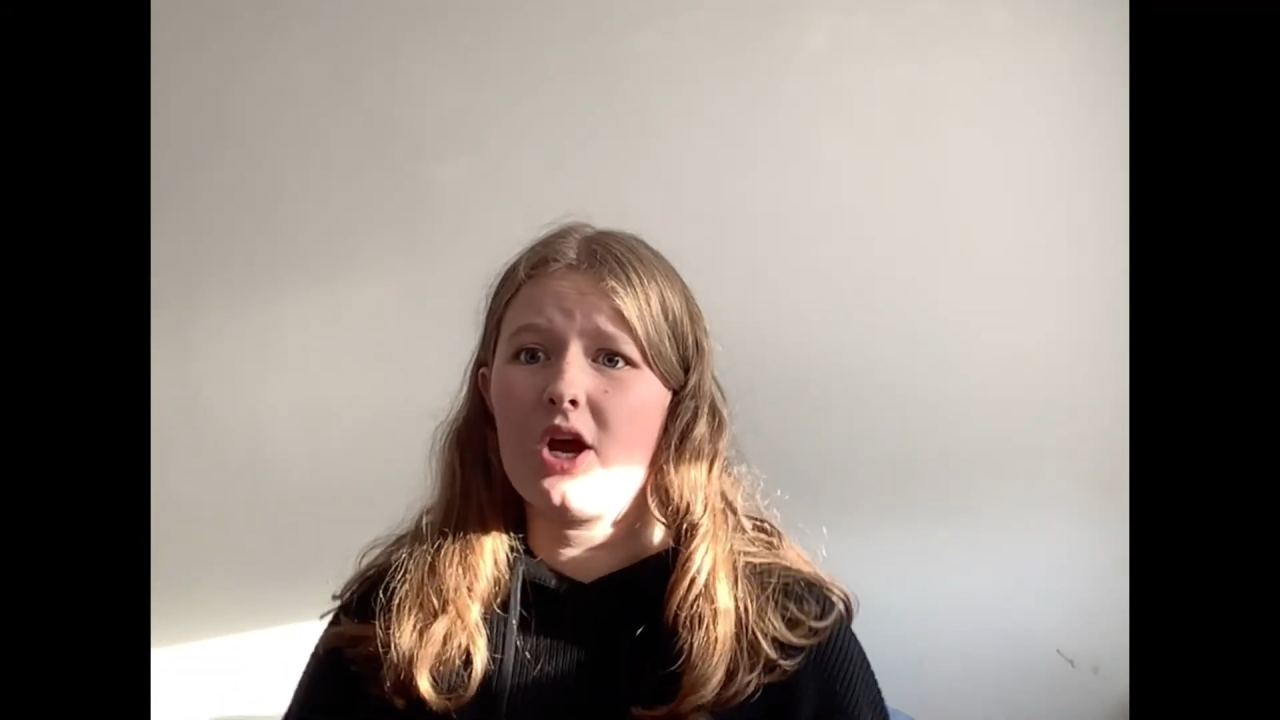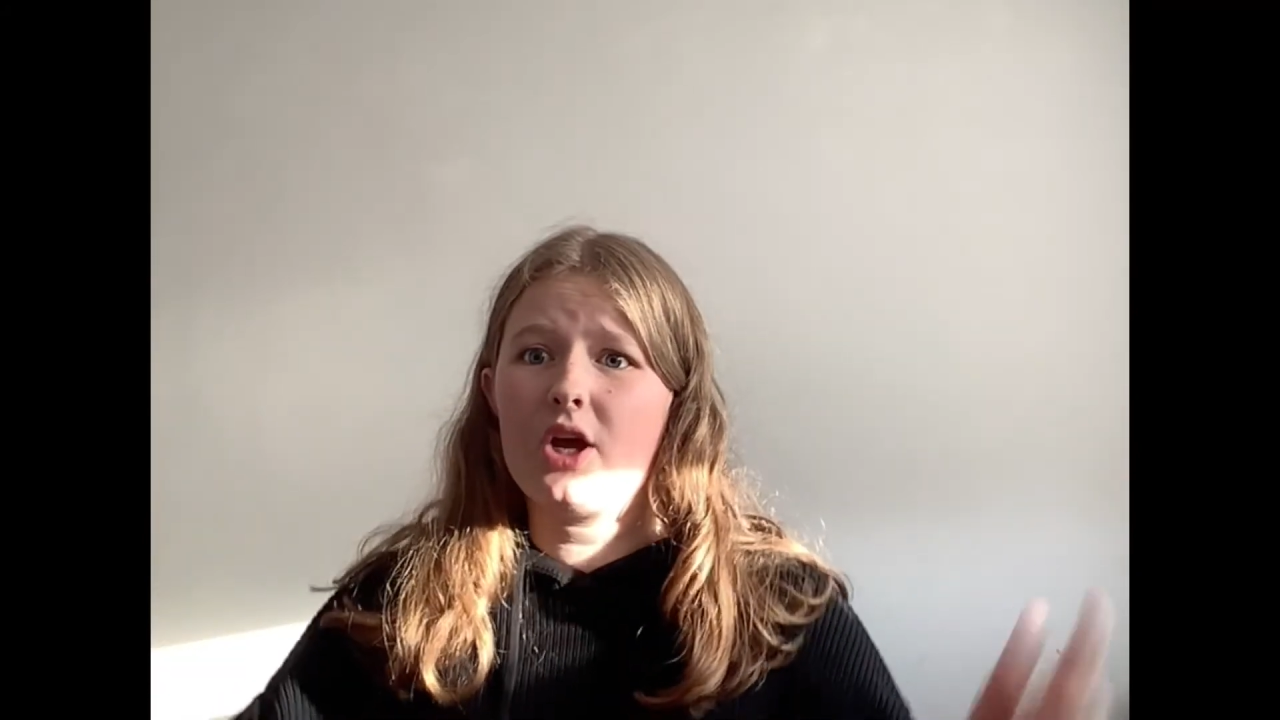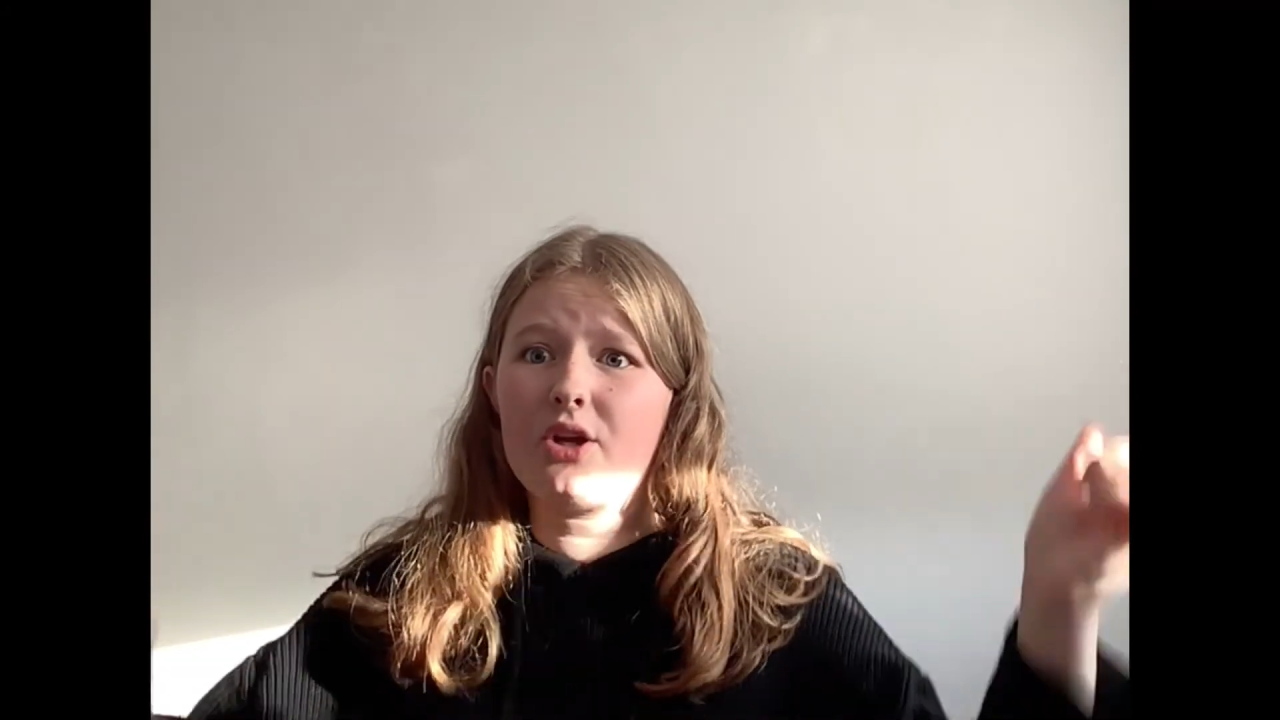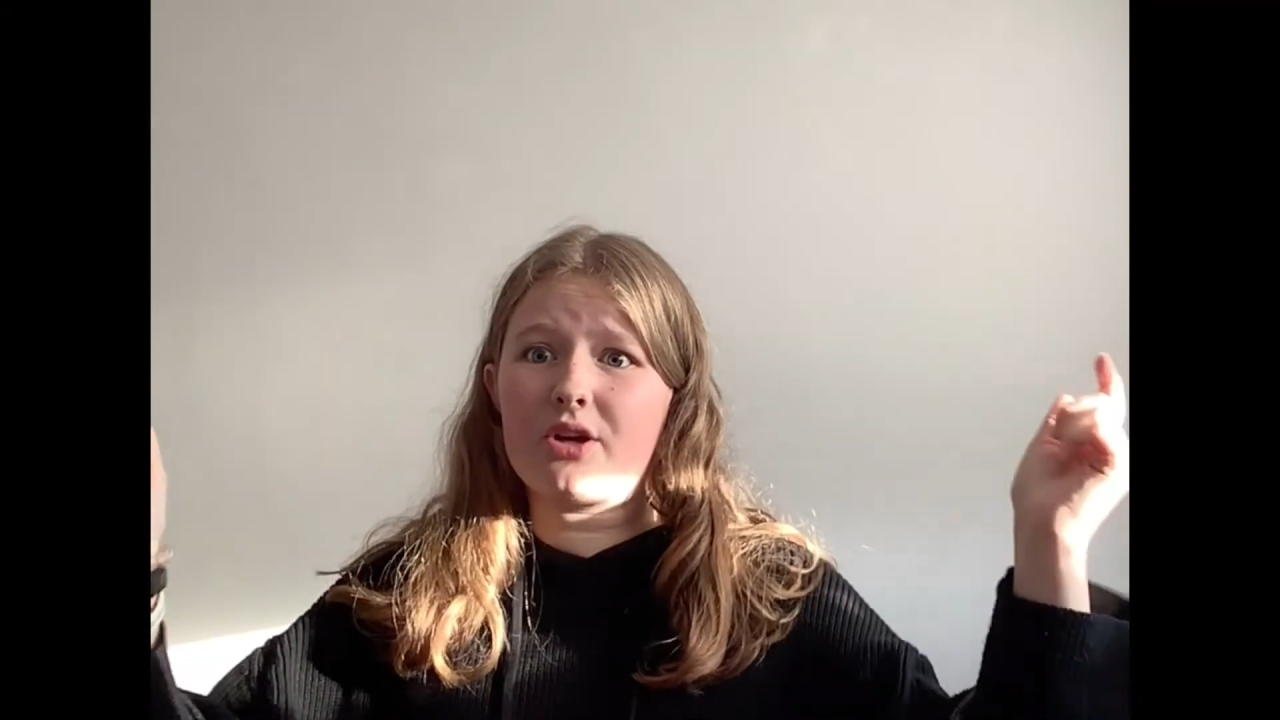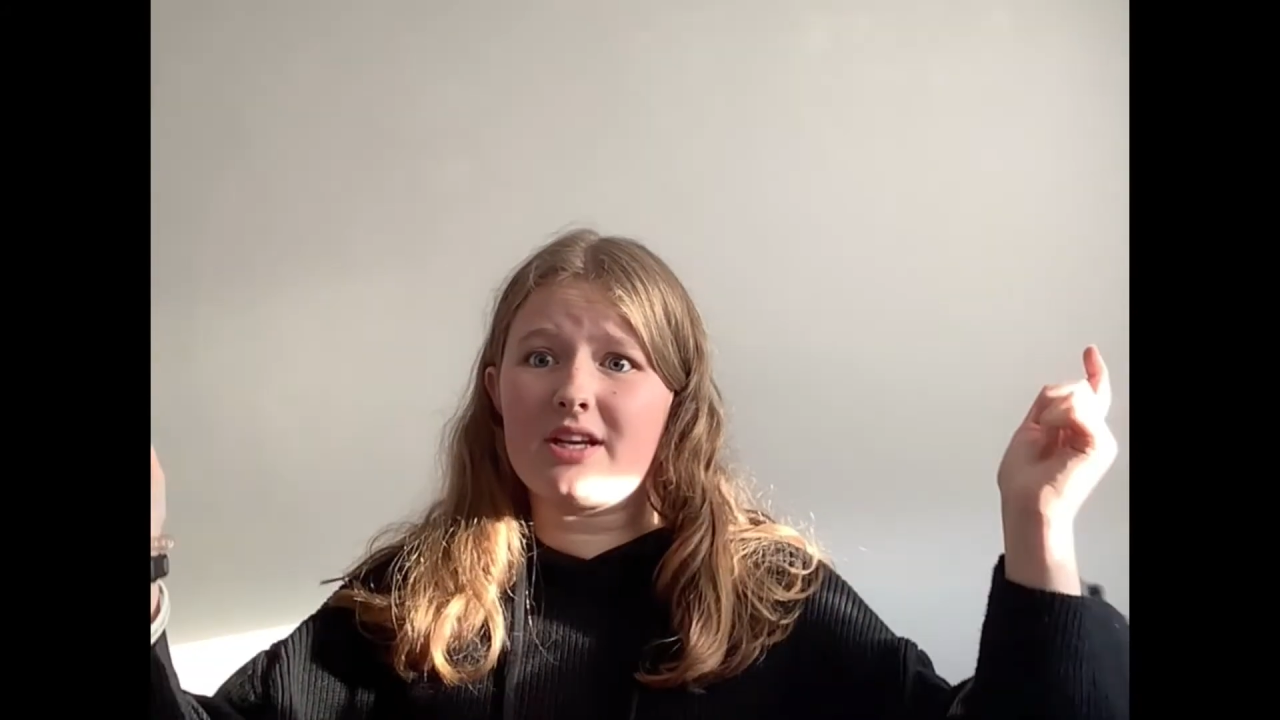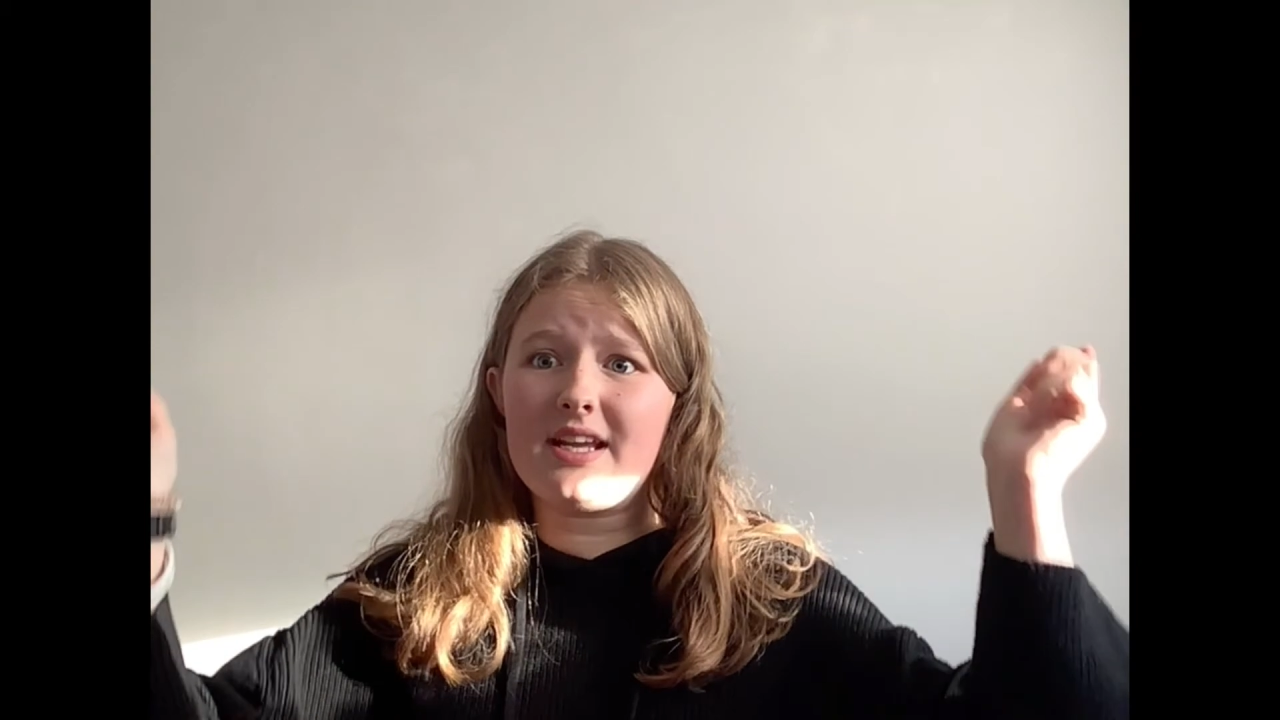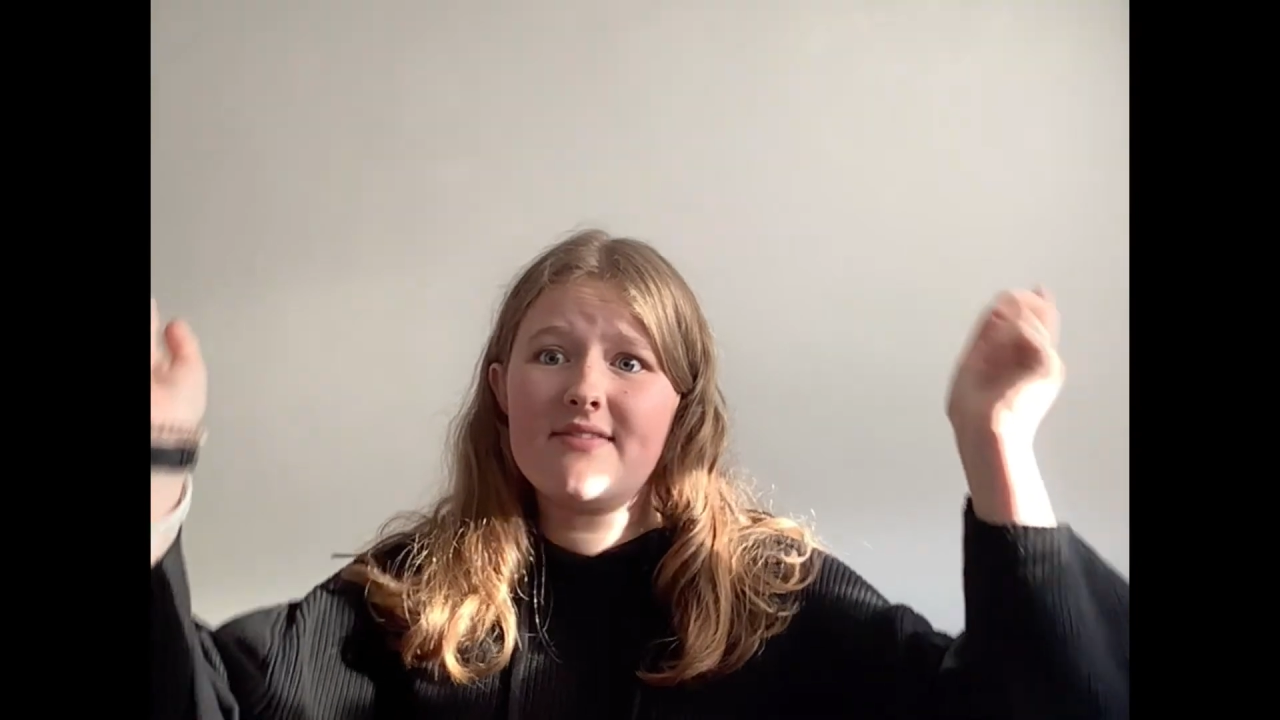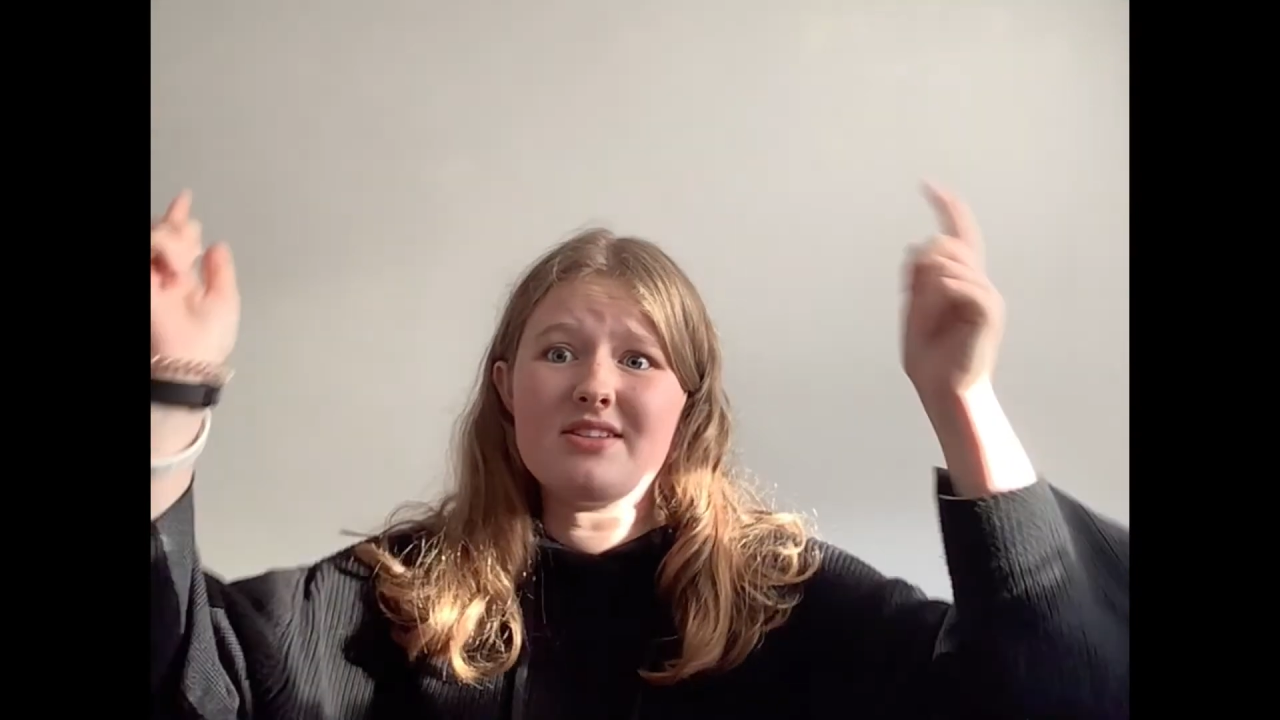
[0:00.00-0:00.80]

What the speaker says: You can even